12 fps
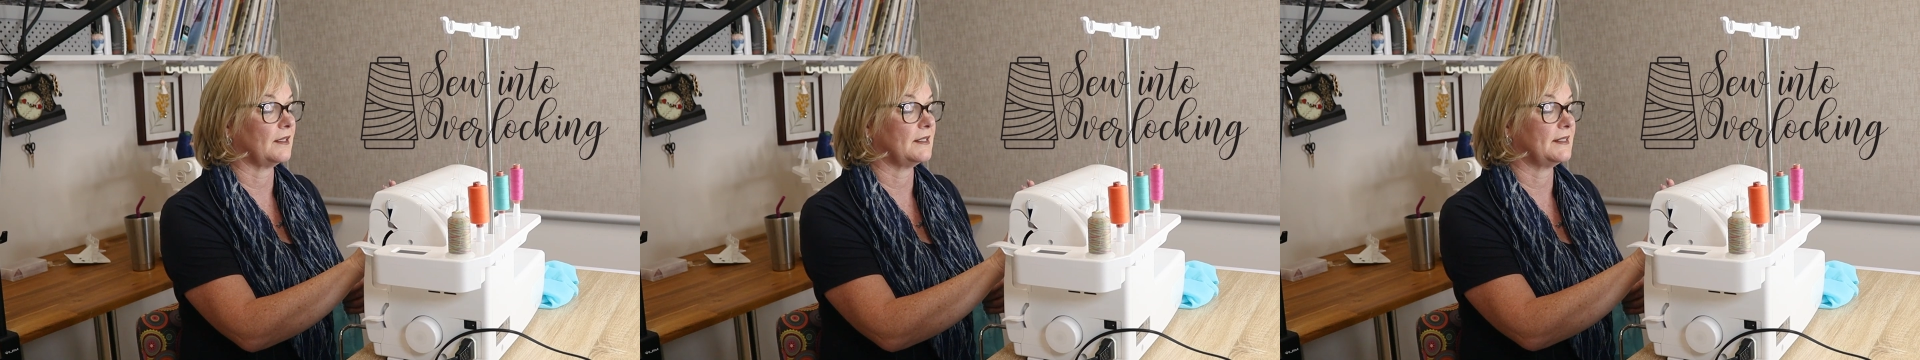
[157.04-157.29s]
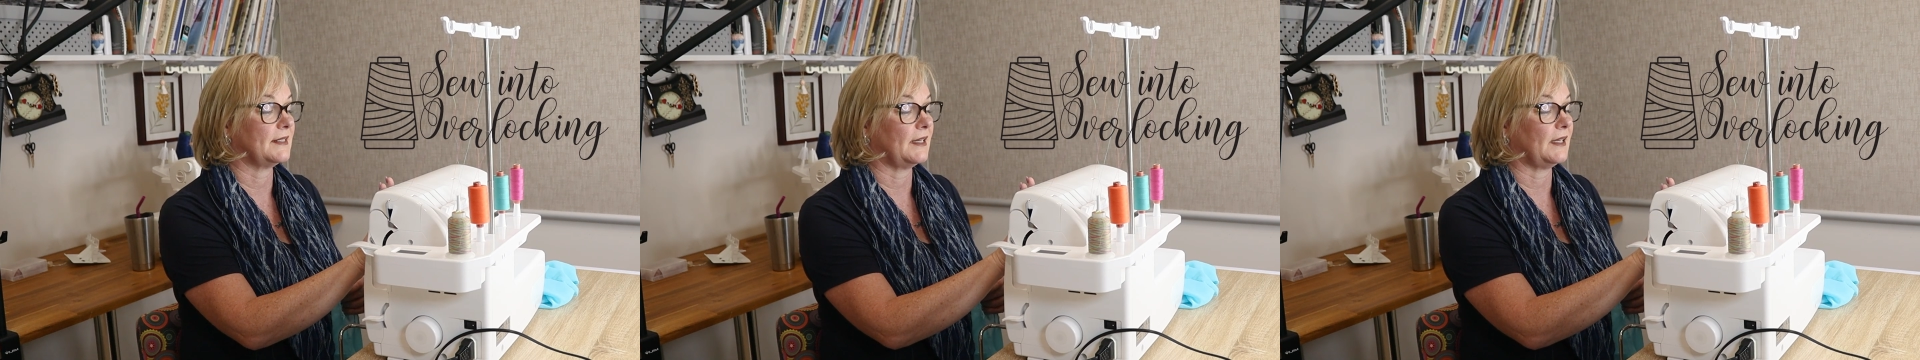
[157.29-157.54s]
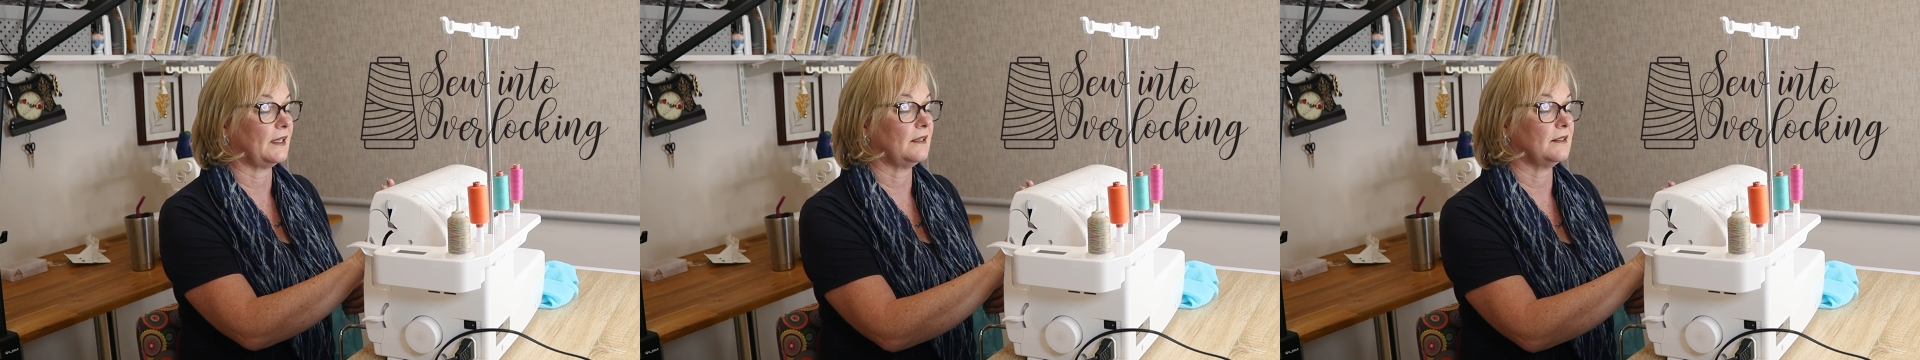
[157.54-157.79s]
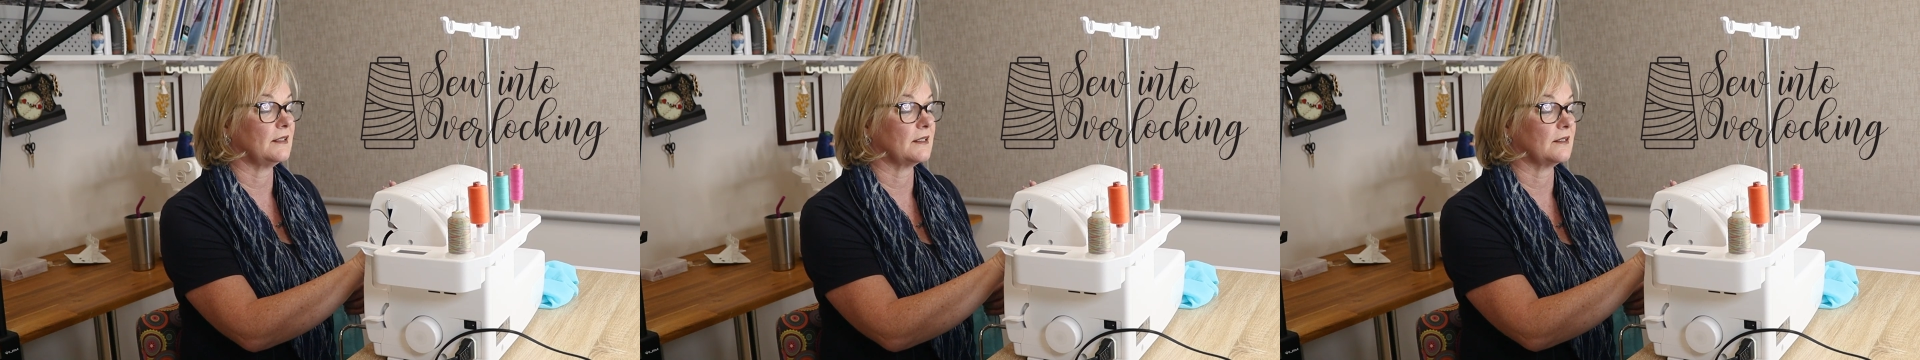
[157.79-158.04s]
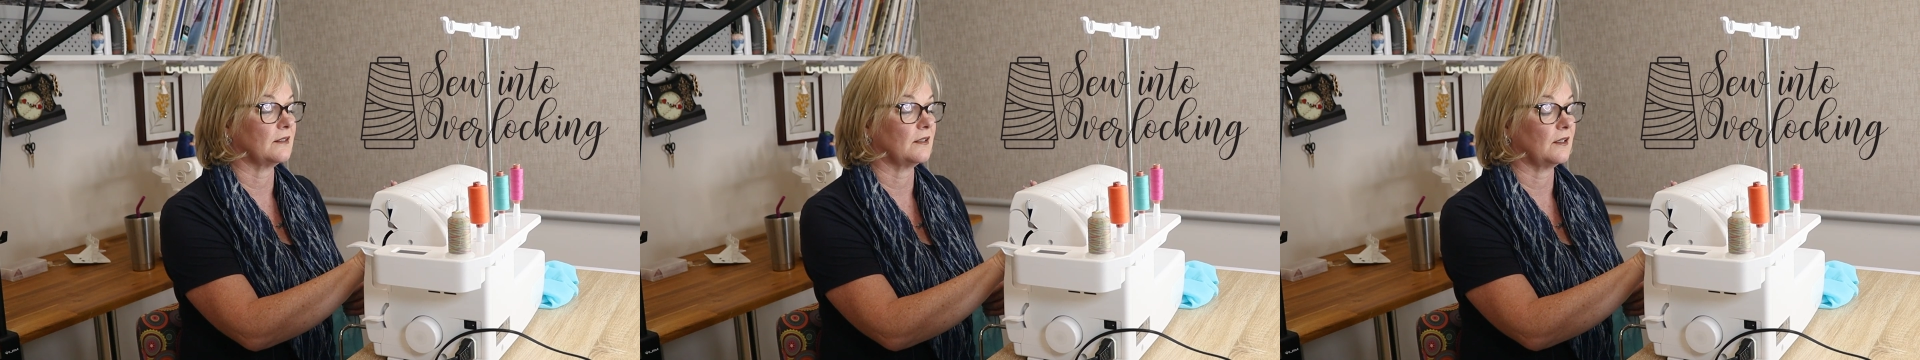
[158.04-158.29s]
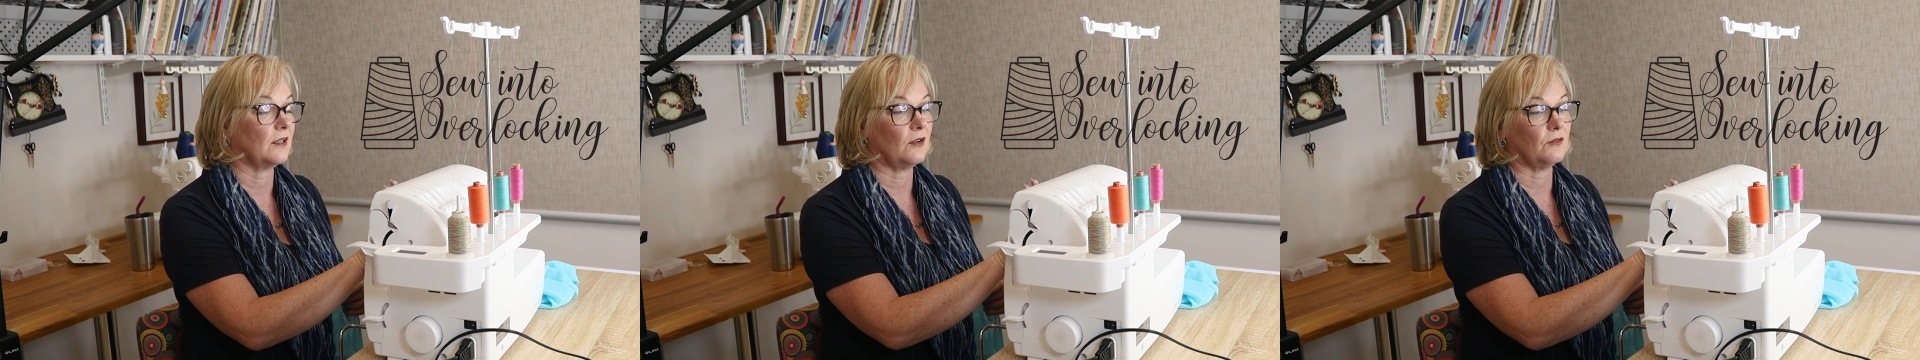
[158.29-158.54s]
settings
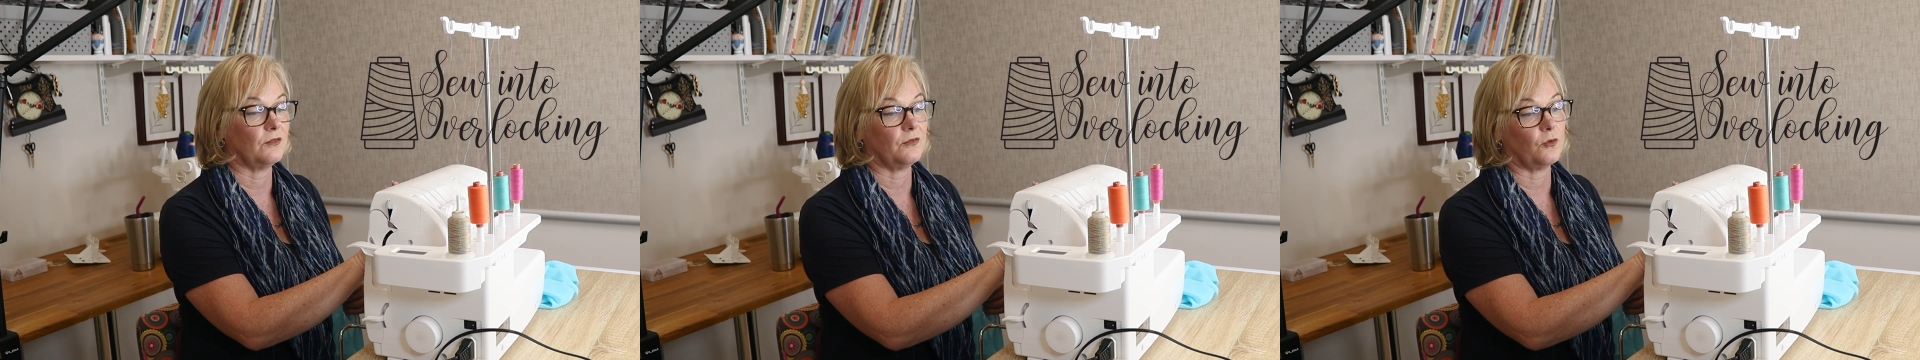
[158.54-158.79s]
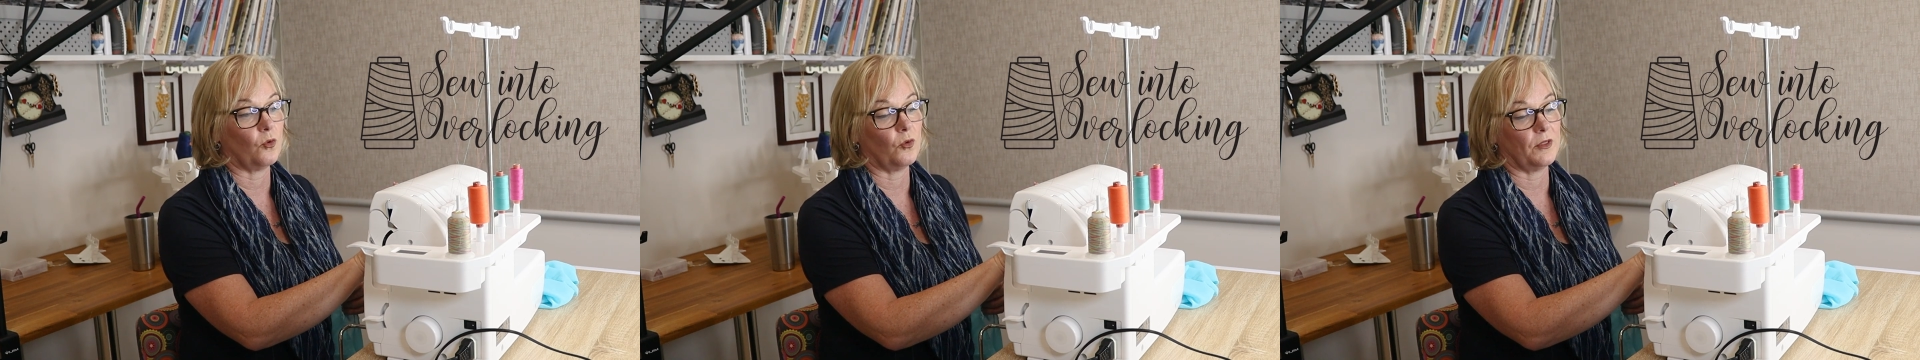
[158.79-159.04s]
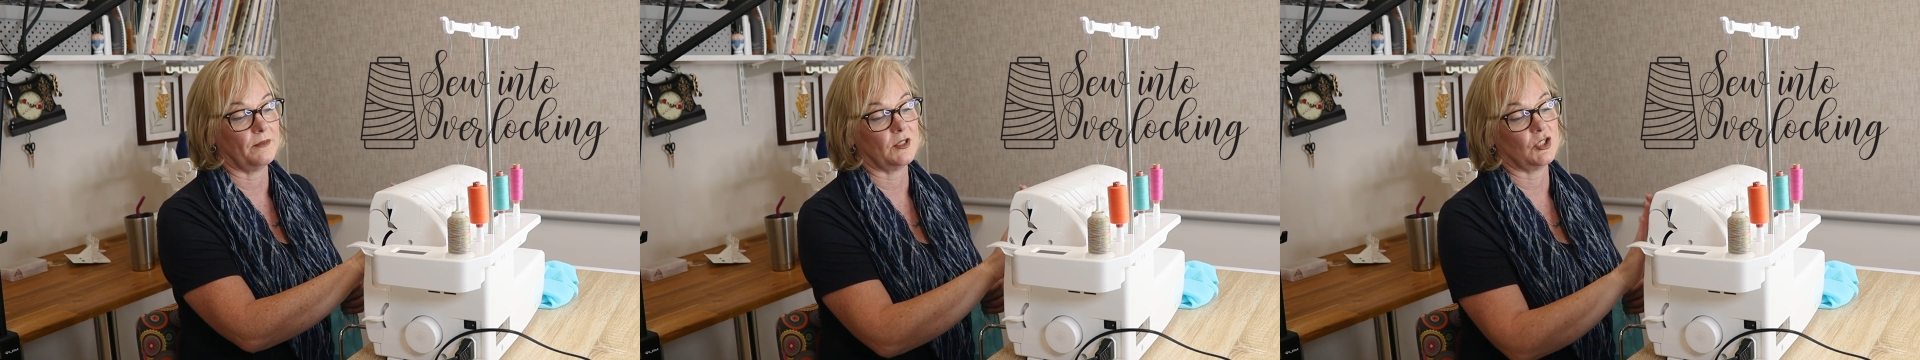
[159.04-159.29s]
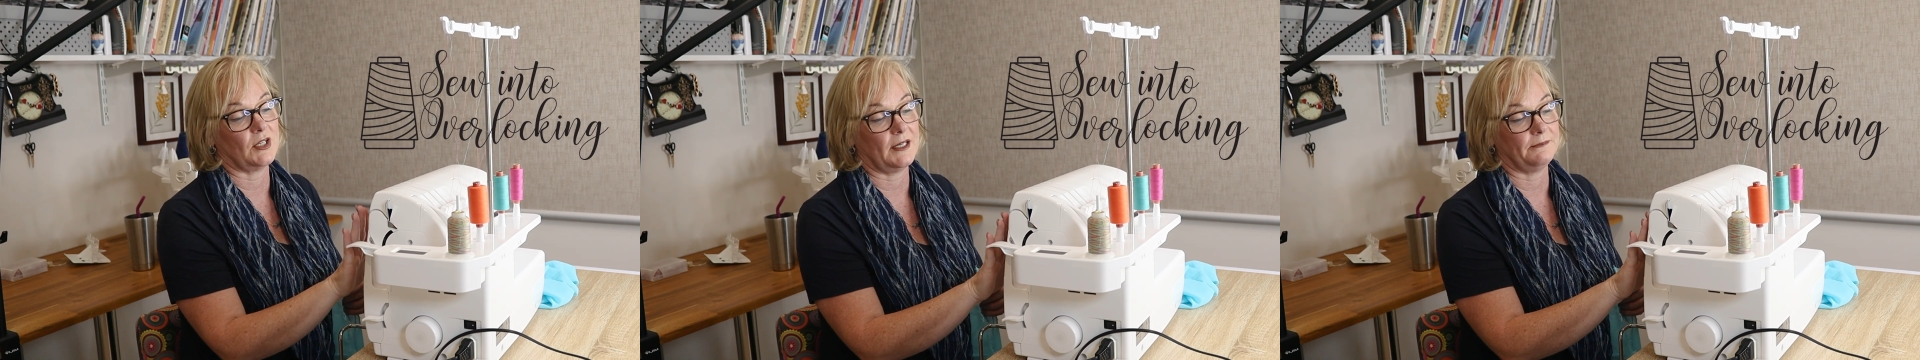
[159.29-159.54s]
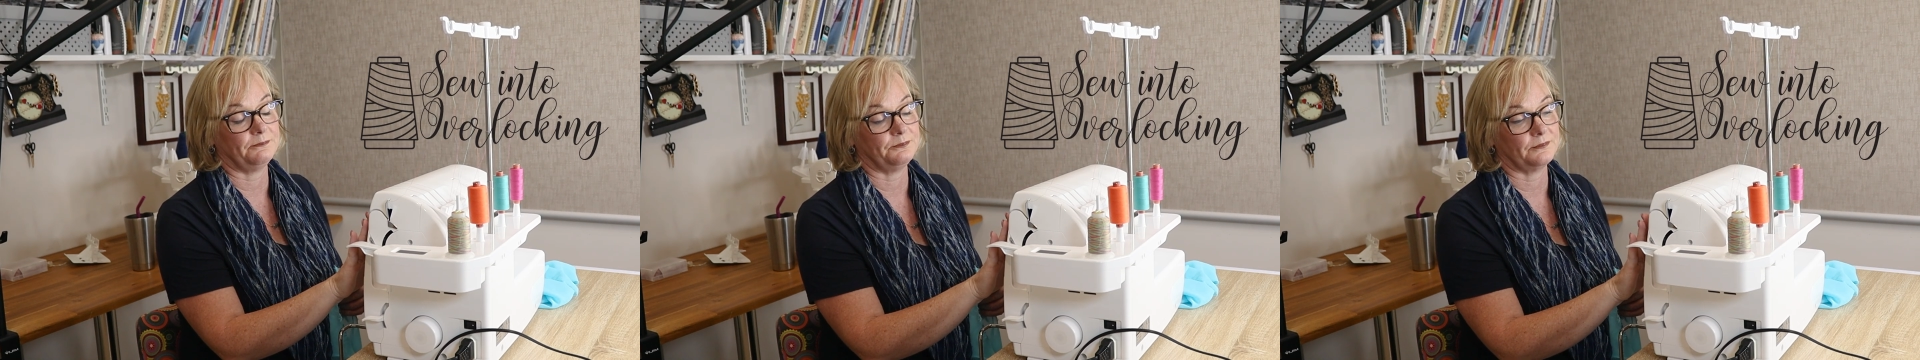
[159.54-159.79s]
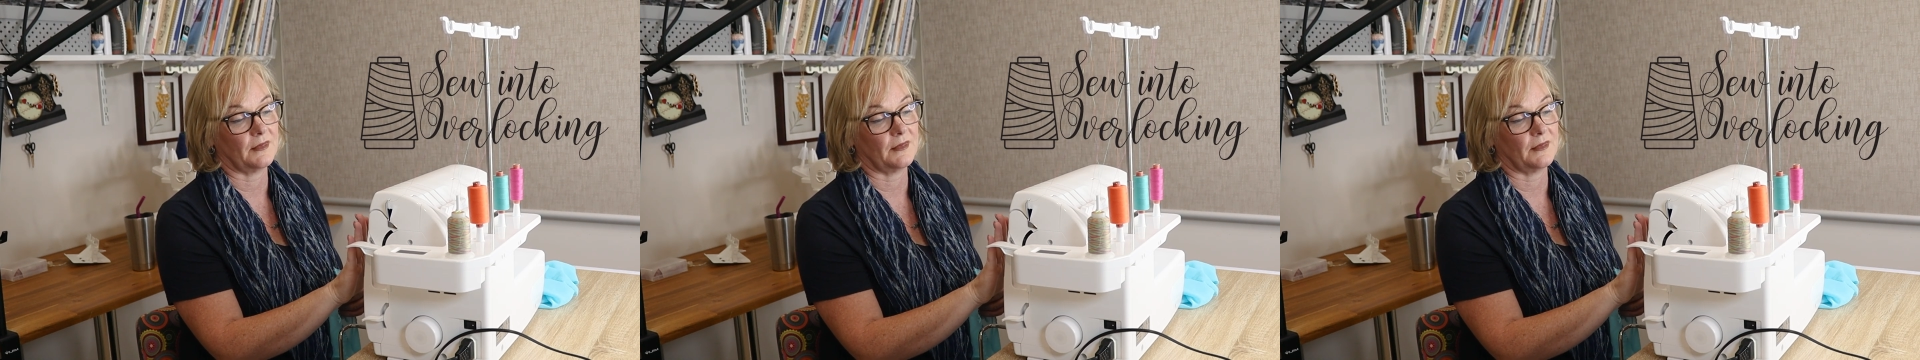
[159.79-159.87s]
for the machine.